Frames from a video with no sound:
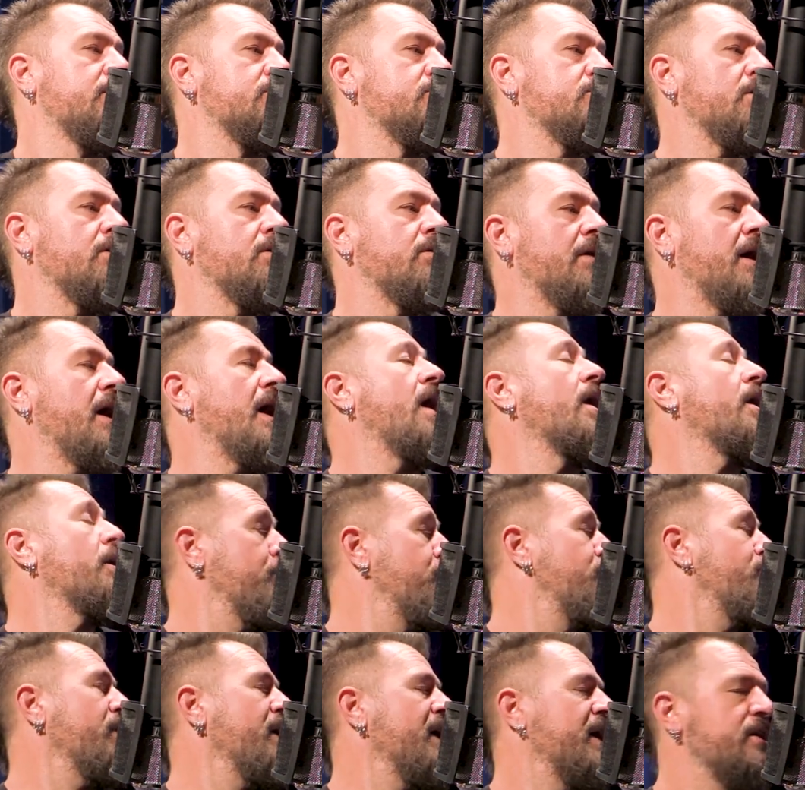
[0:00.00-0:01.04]
turn around
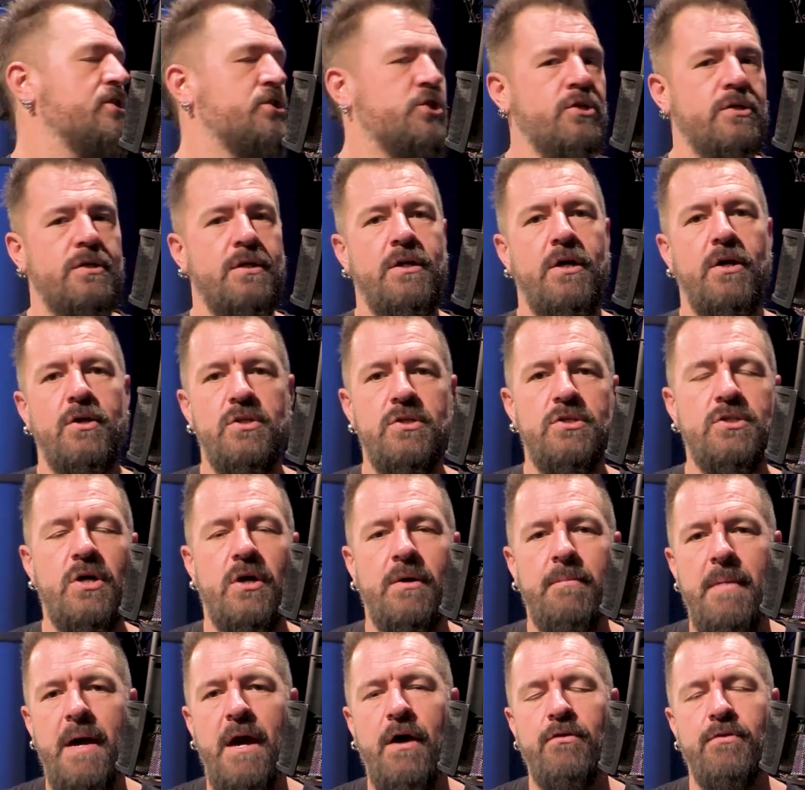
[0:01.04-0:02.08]
at bridge. You know, you
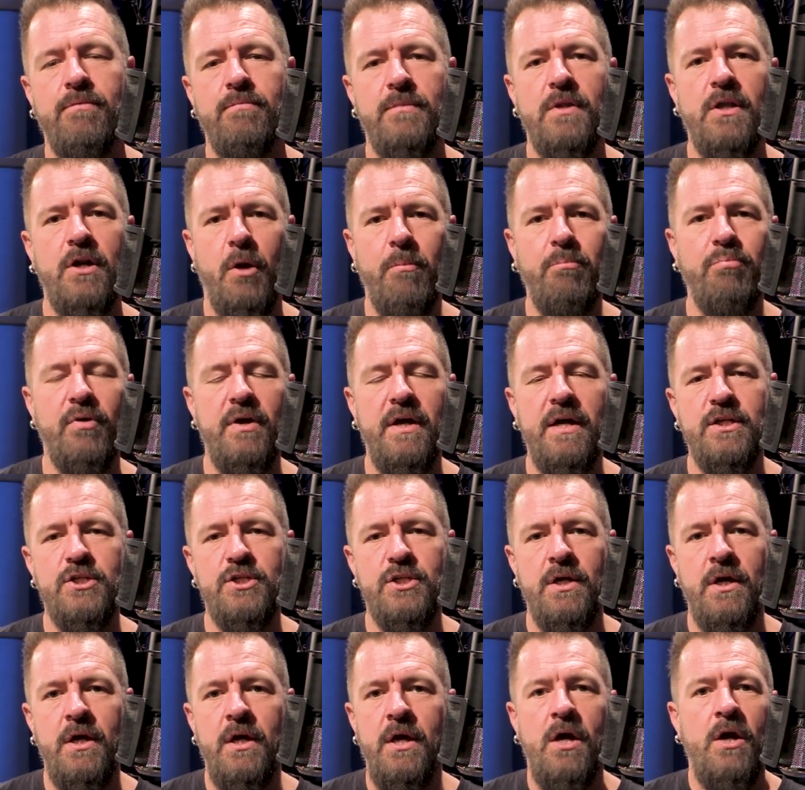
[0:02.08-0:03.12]
saw him mouth, you know,
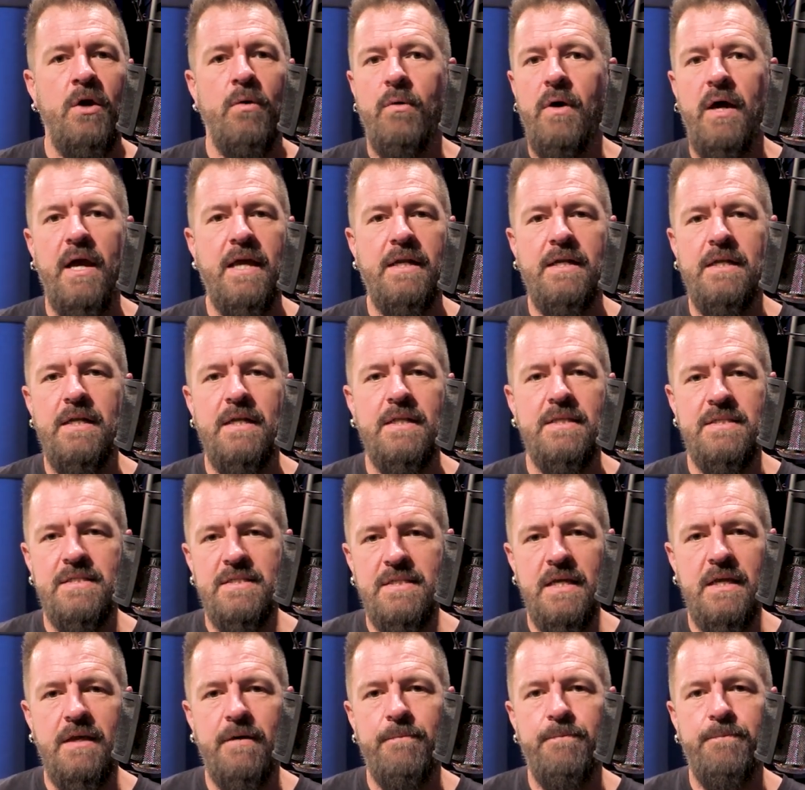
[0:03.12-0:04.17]
bridge. Well, Andy didn't
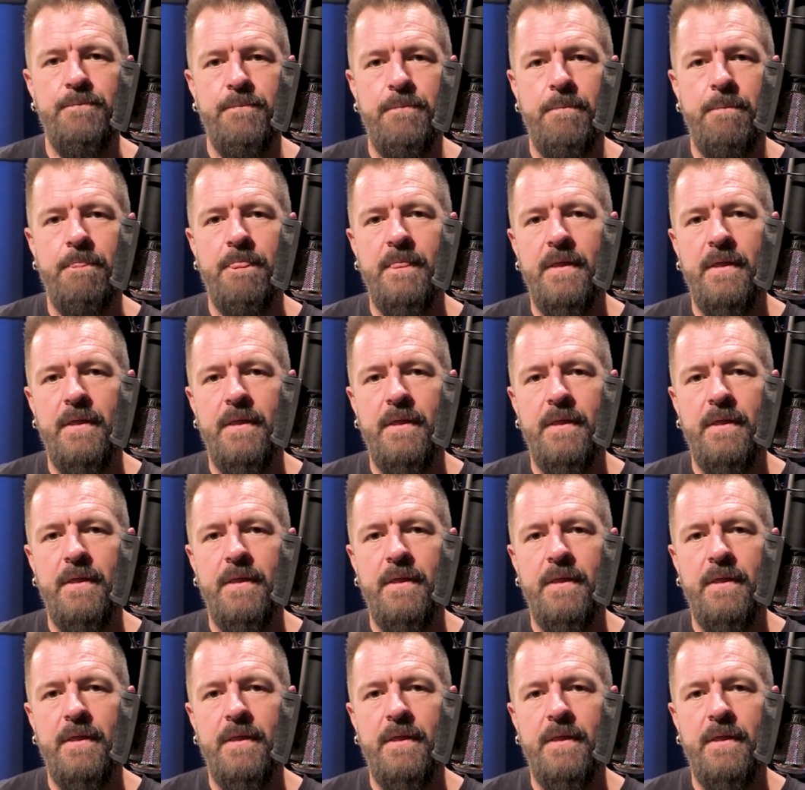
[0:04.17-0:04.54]
see him.